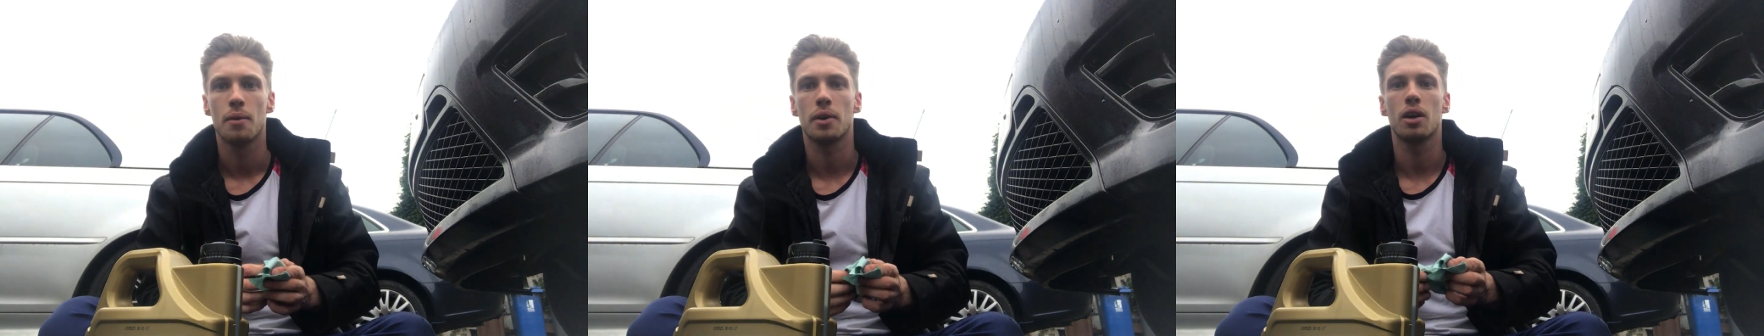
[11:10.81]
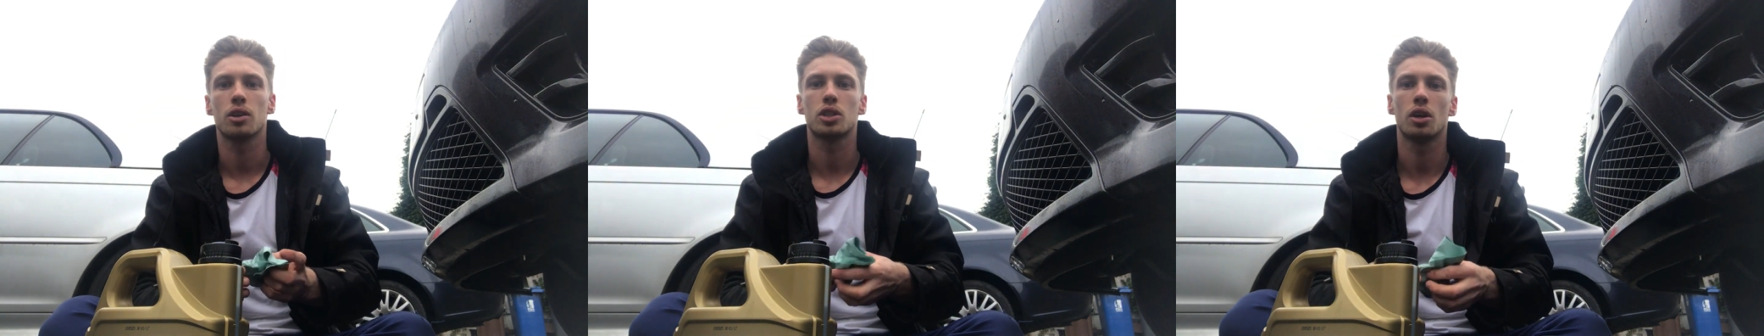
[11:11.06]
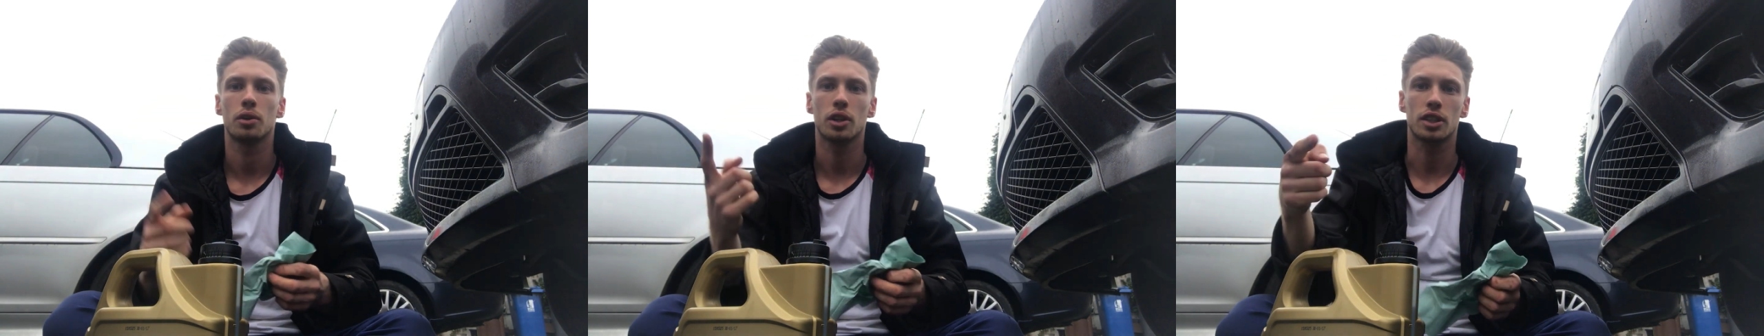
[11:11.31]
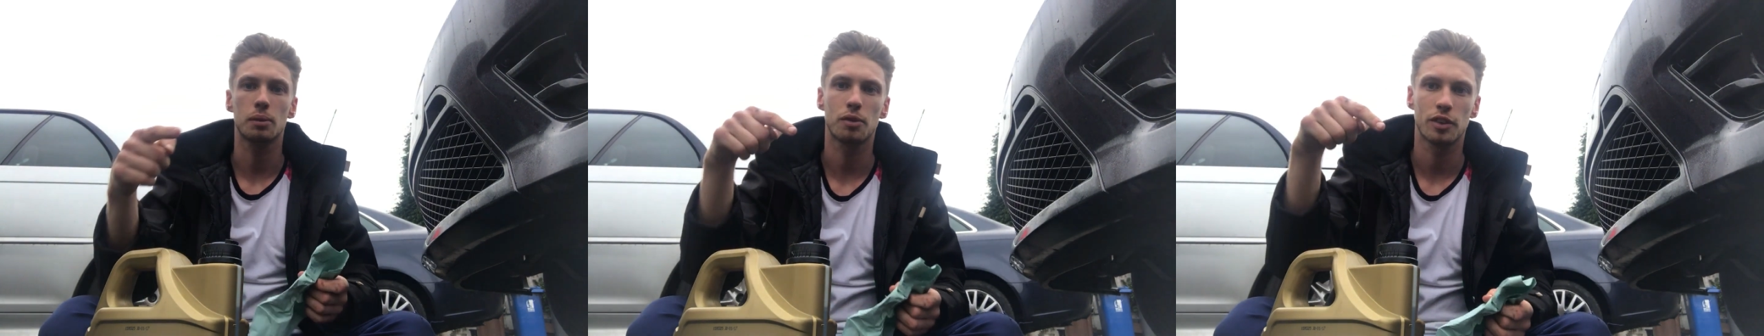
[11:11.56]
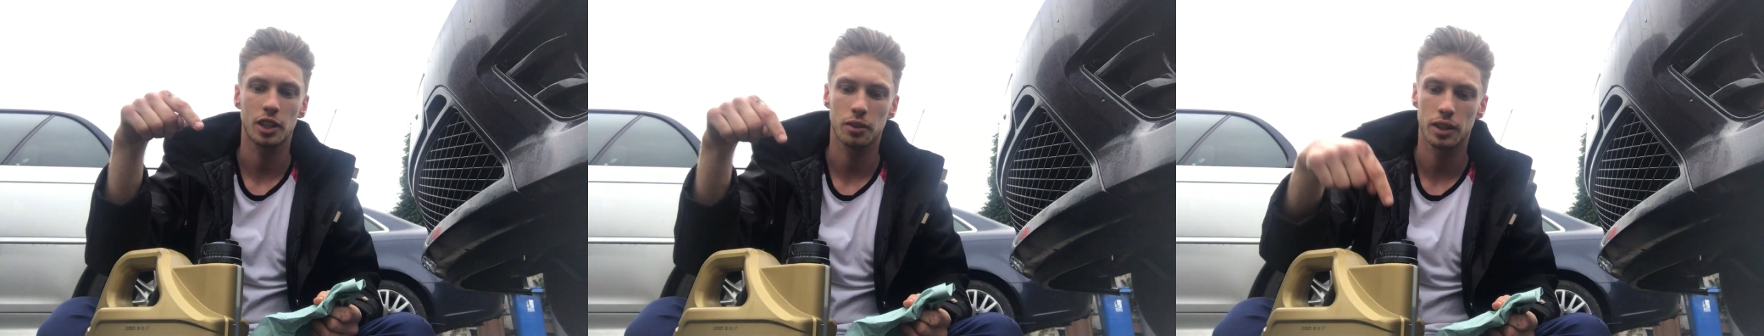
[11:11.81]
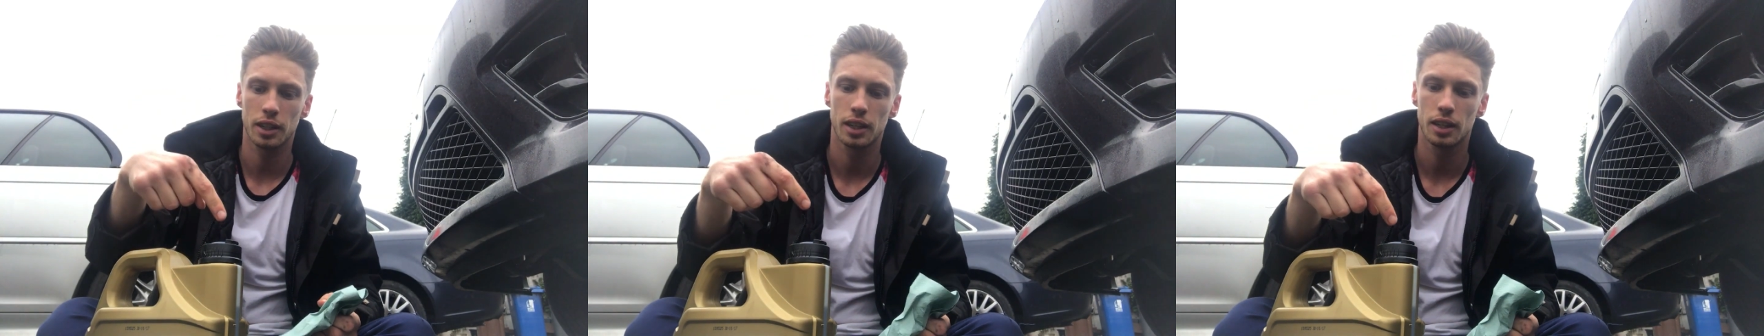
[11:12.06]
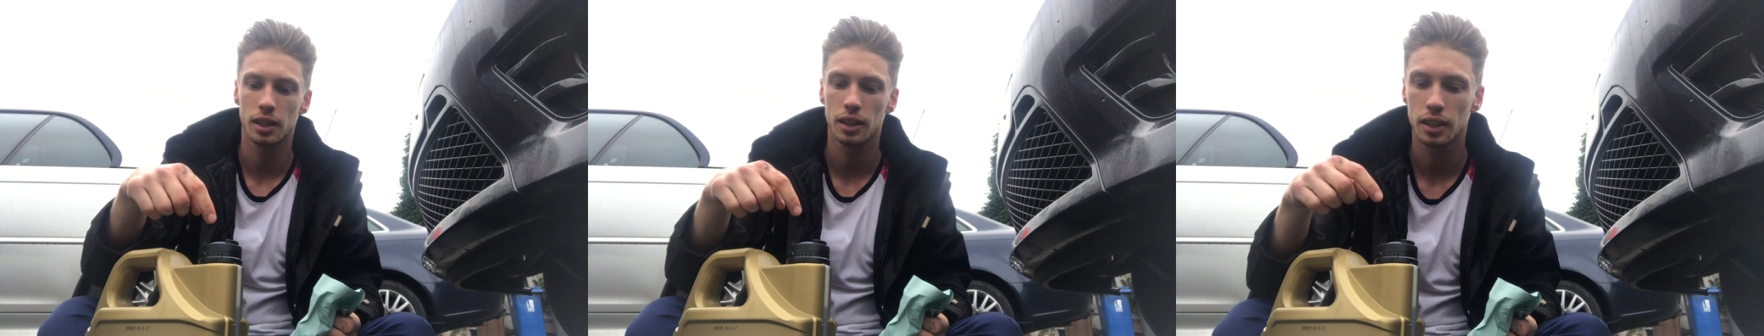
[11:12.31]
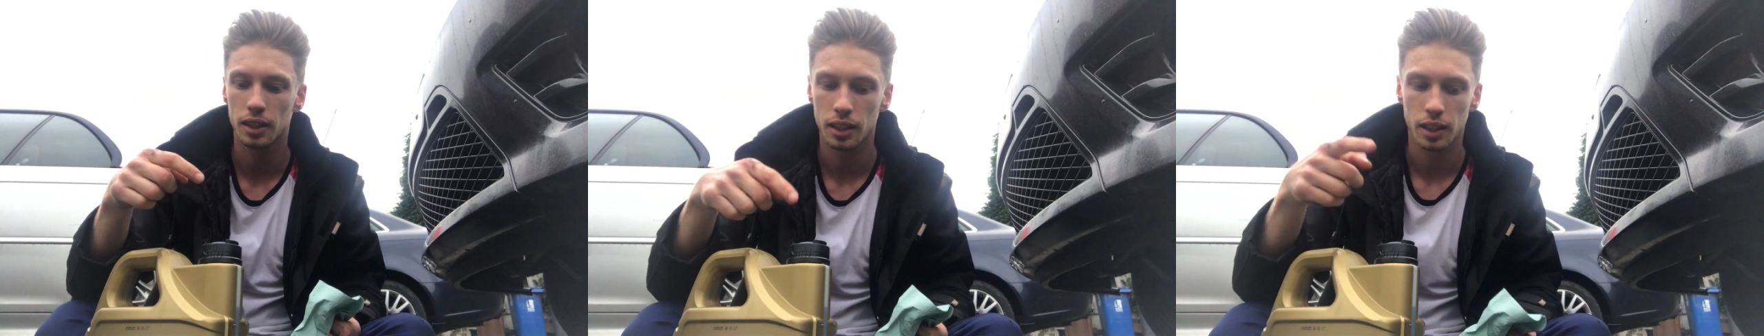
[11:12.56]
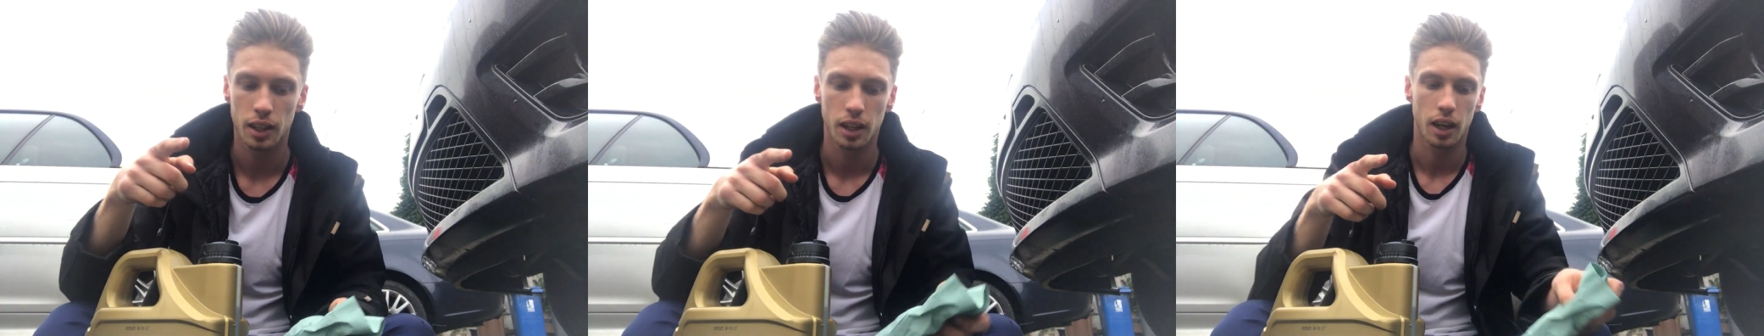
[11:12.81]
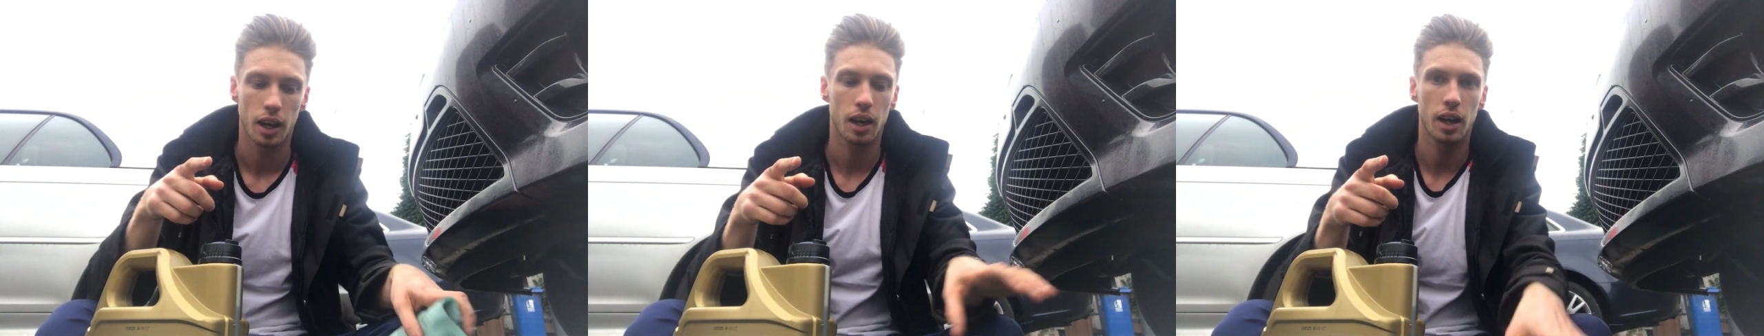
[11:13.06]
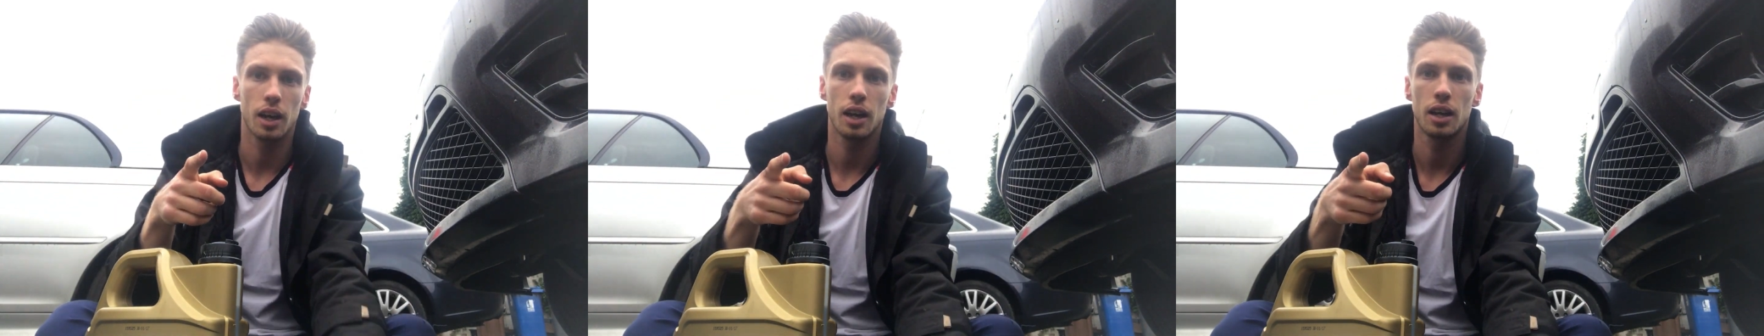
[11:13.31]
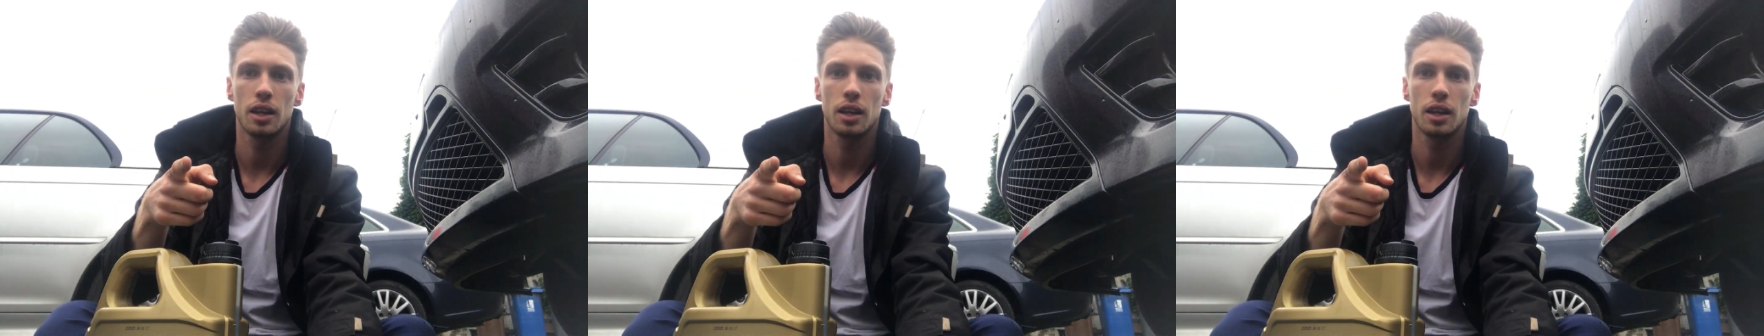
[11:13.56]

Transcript: We also, I'm going to dip my finger in uh,